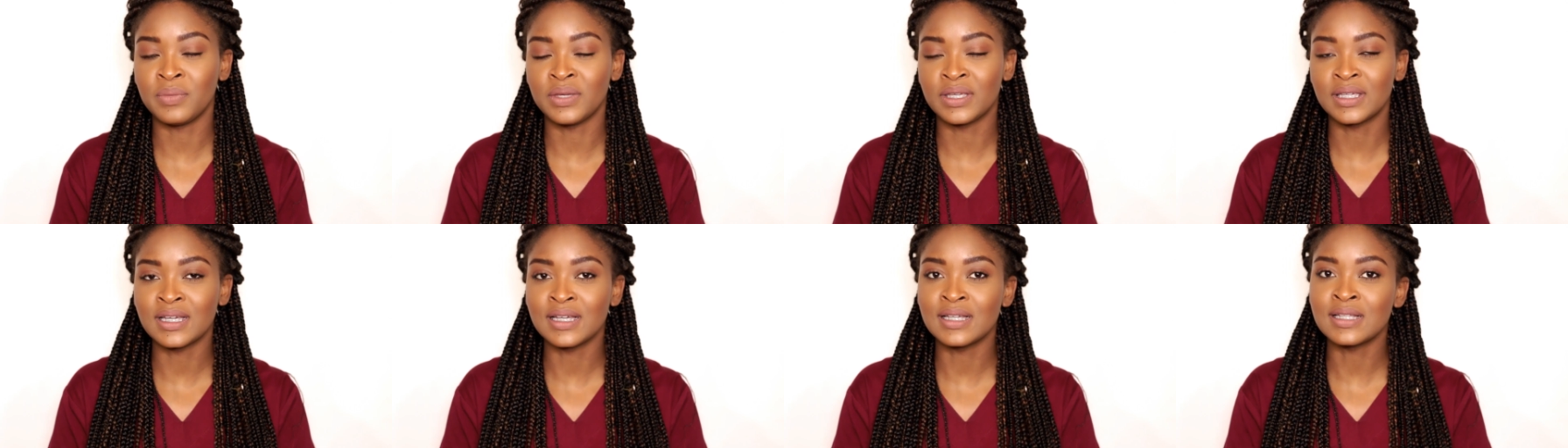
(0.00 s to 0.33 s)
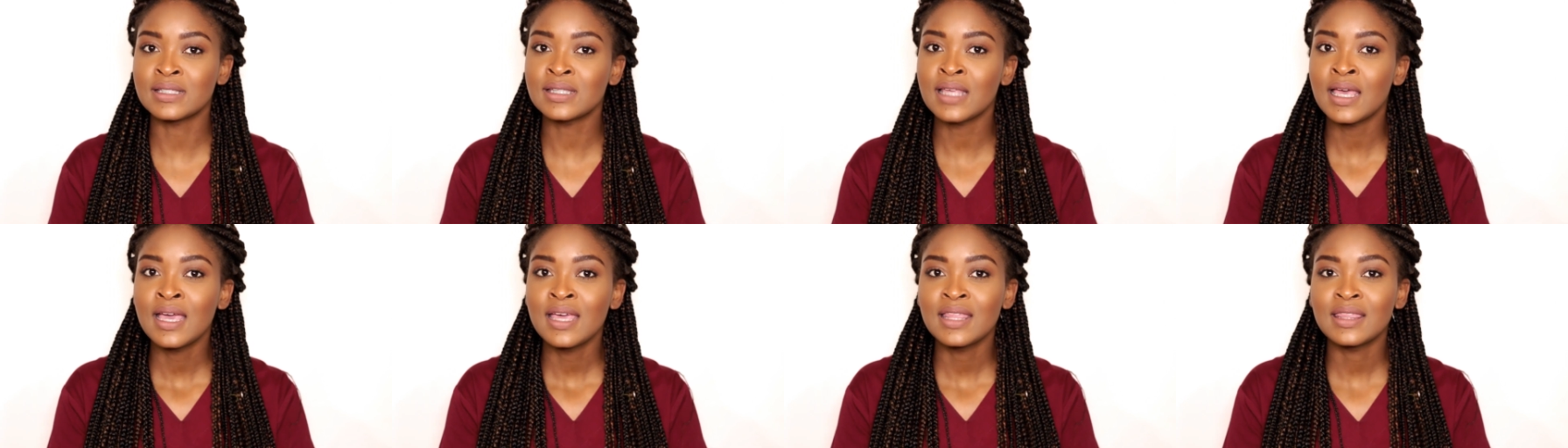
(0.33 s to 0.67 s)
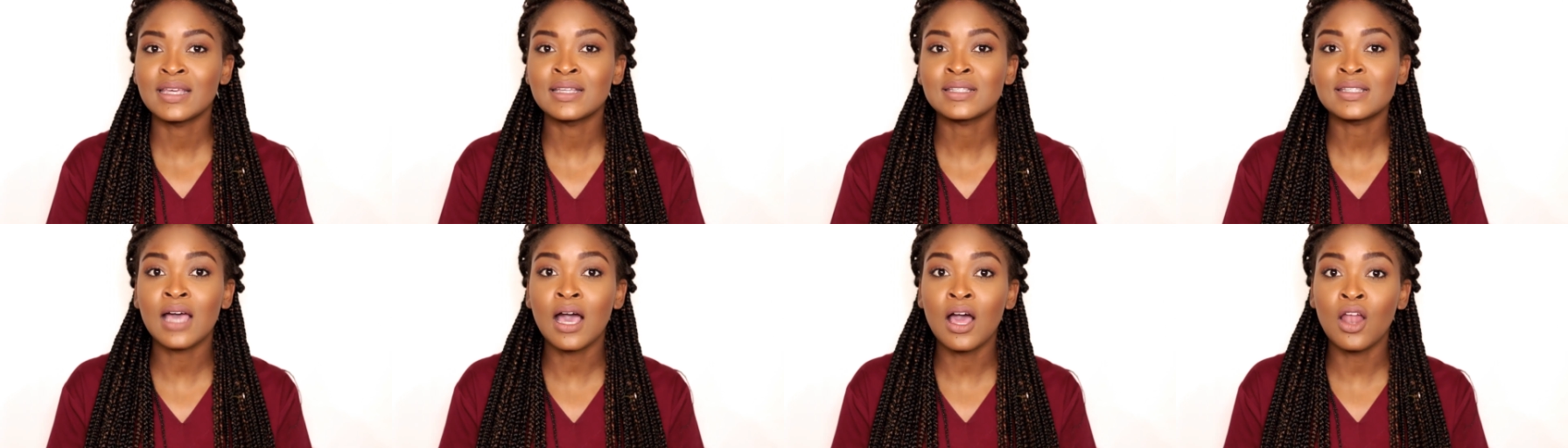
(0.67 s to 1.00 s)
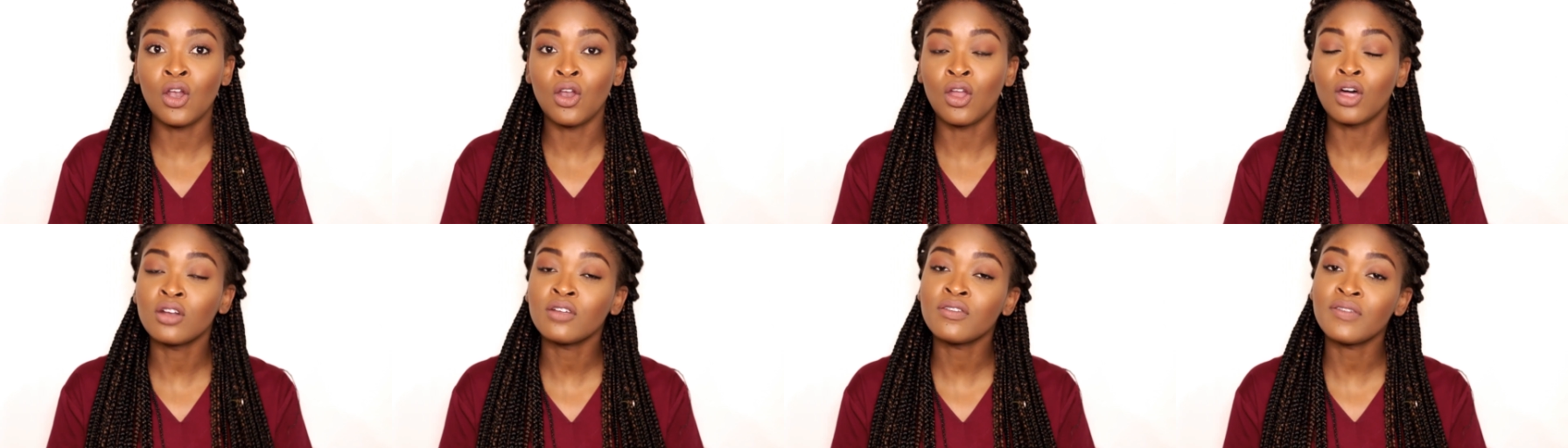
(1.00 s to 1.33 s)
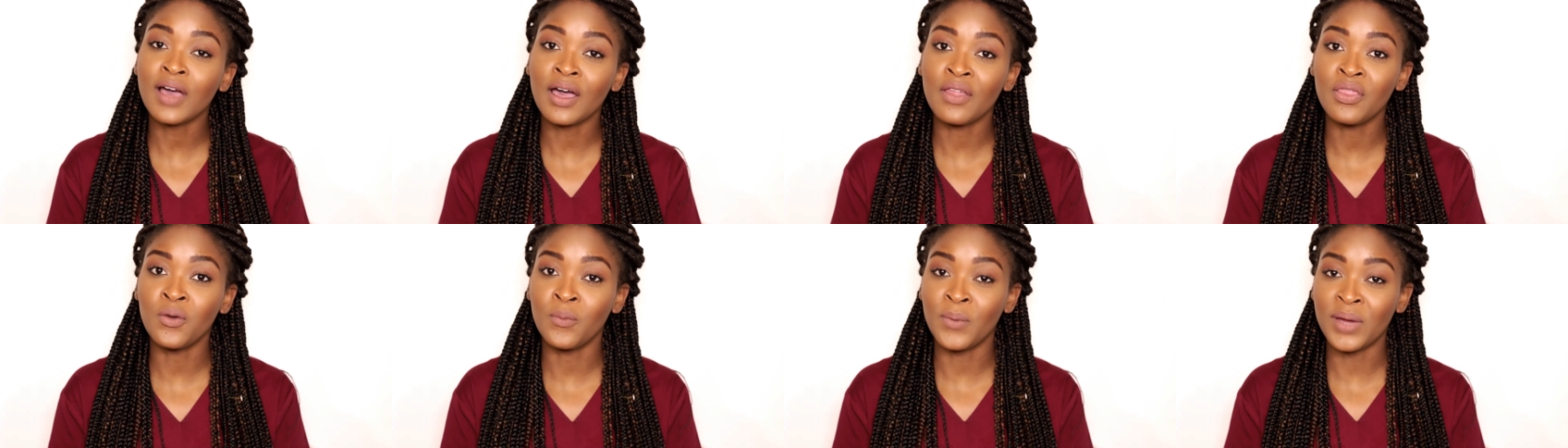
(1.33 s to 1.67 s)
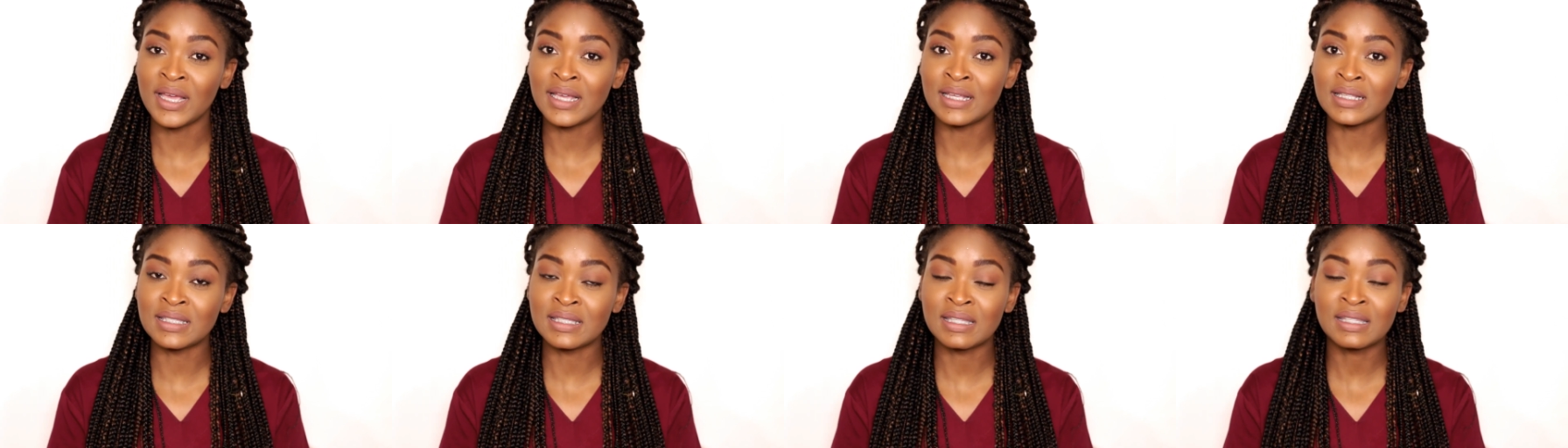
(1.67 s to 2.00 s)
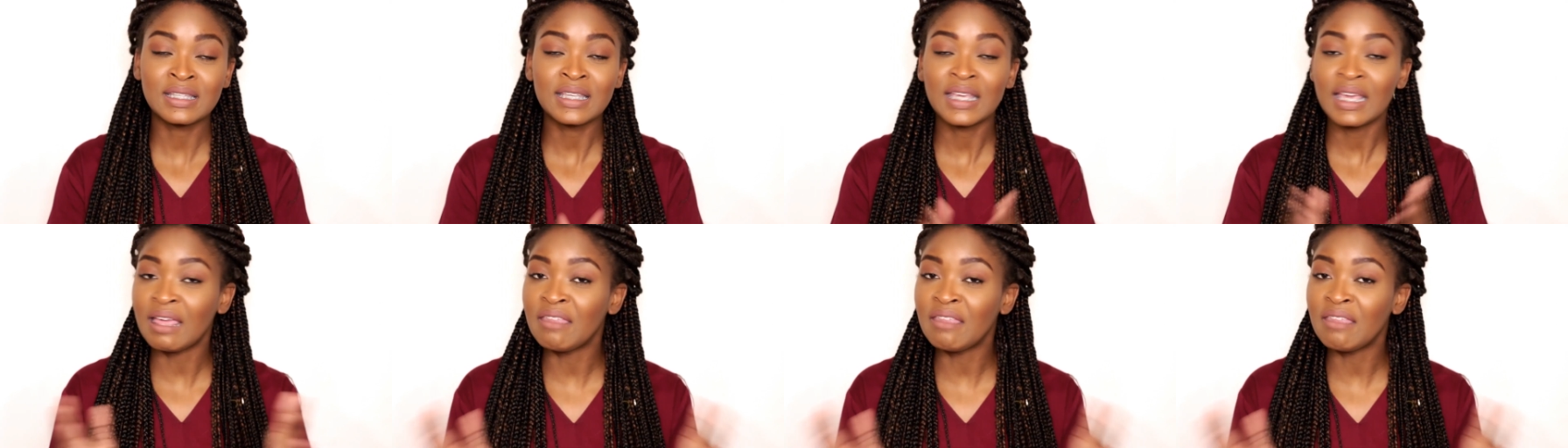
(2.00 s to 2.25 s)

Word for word: because there's a lot of other ways